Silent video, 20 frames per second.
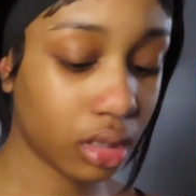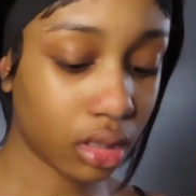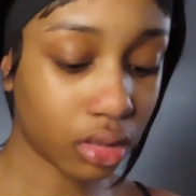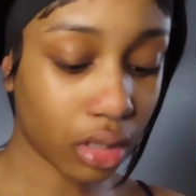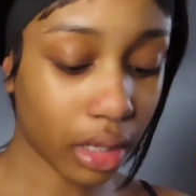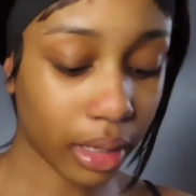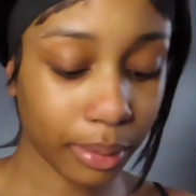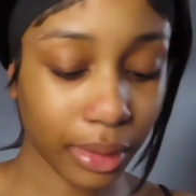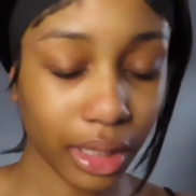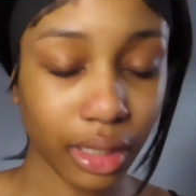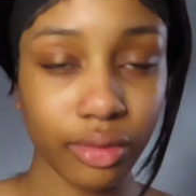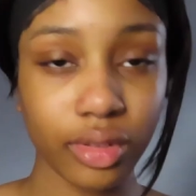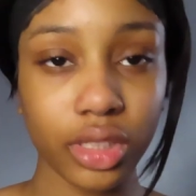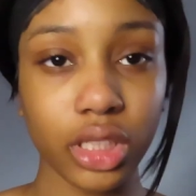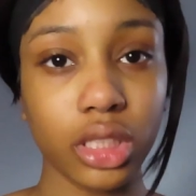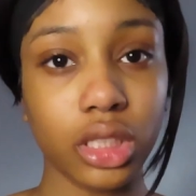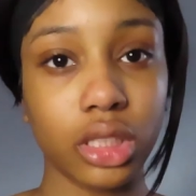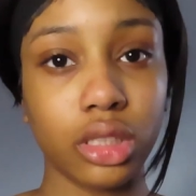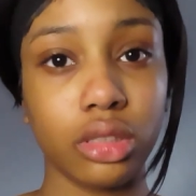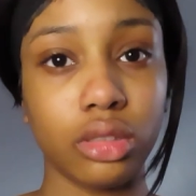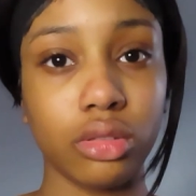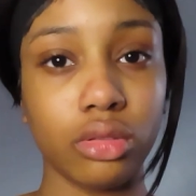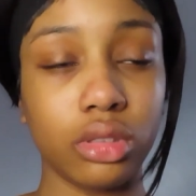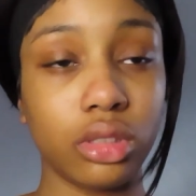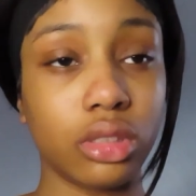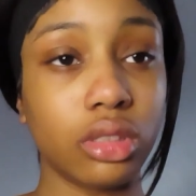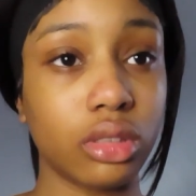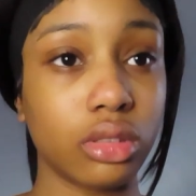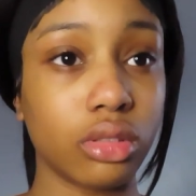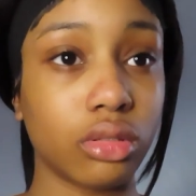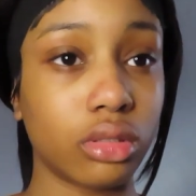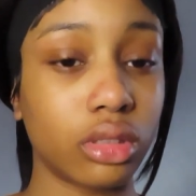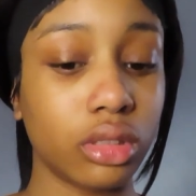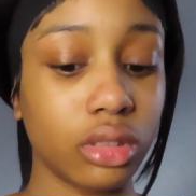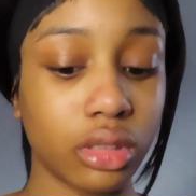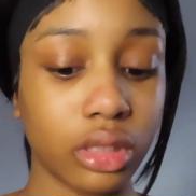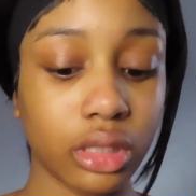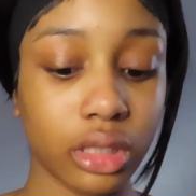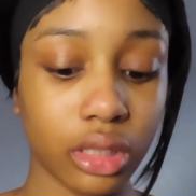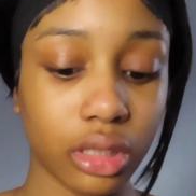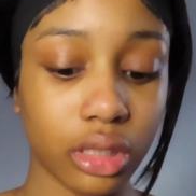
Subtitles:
So I'm not really gonna do a tutorial or